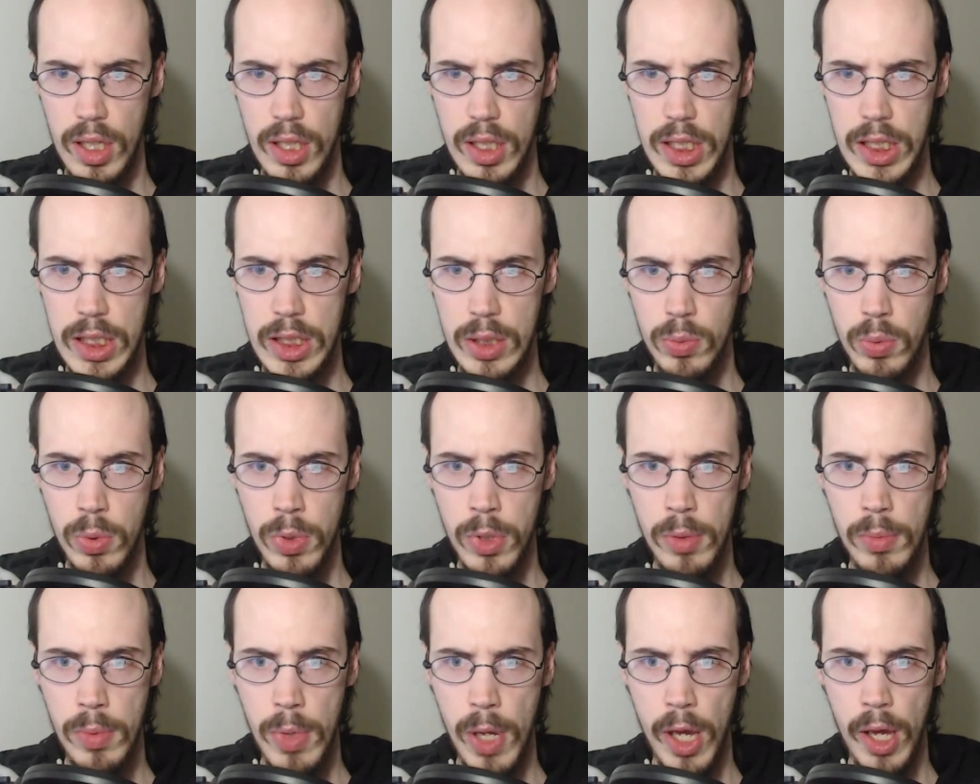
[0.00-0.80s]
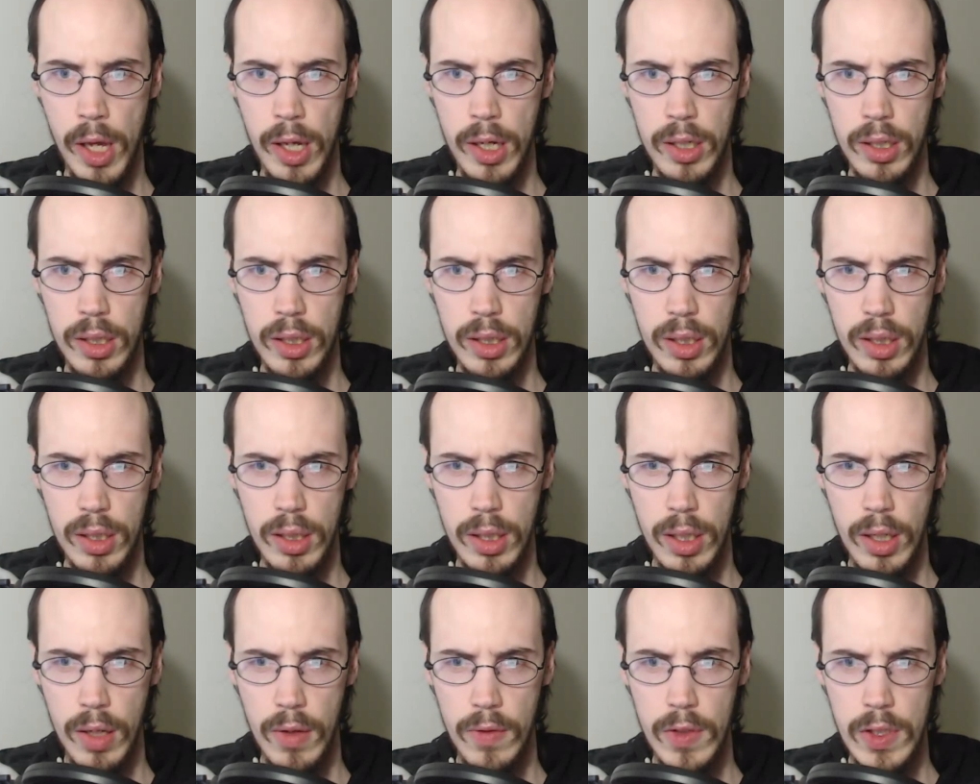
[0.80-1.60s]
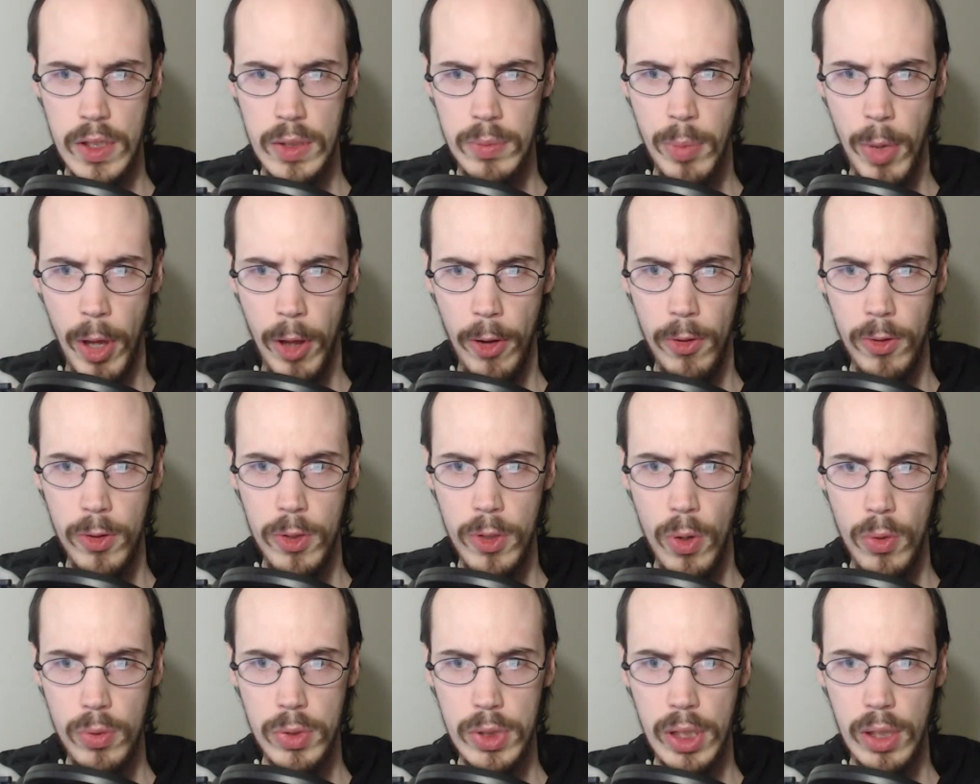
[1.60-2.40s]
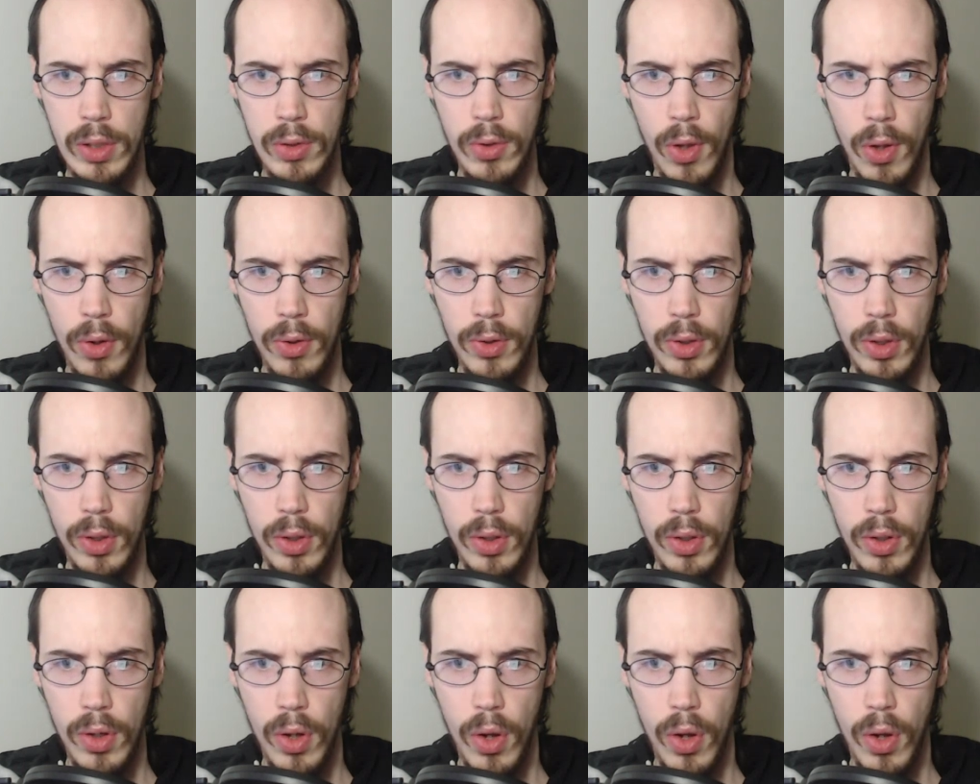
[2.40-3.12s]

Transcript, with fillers: This is really bad. If this battle goes any longer,